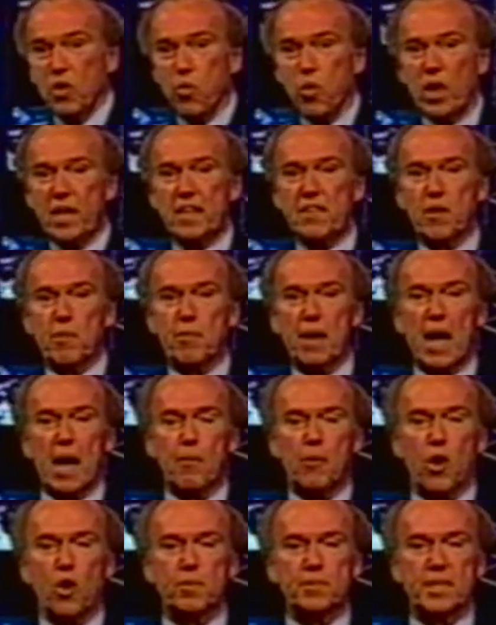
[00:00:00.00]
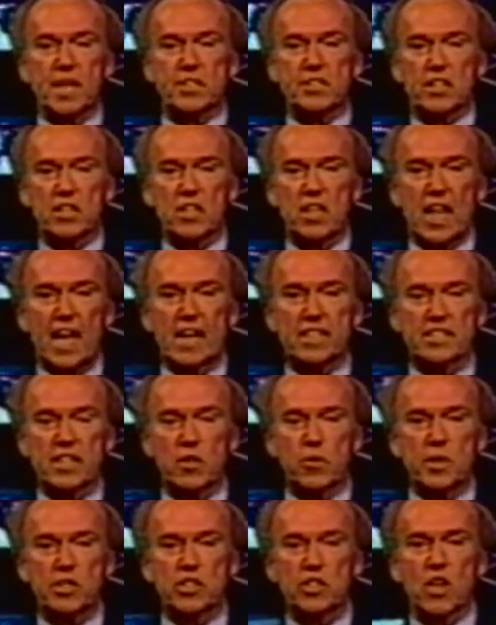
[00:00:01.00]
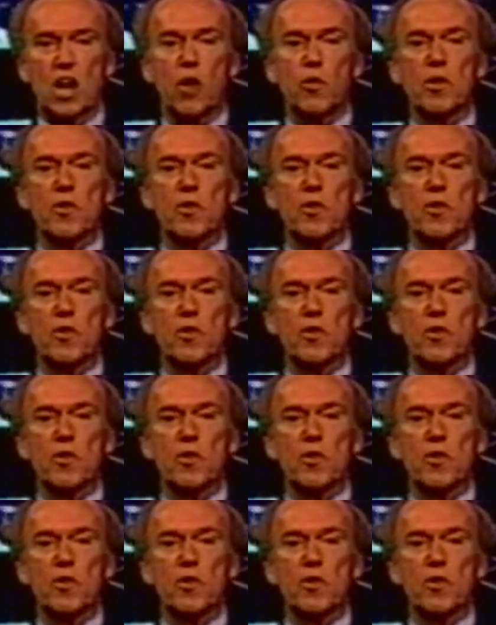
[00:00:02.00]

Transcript: winning the Bob Hope Desert Classic. We start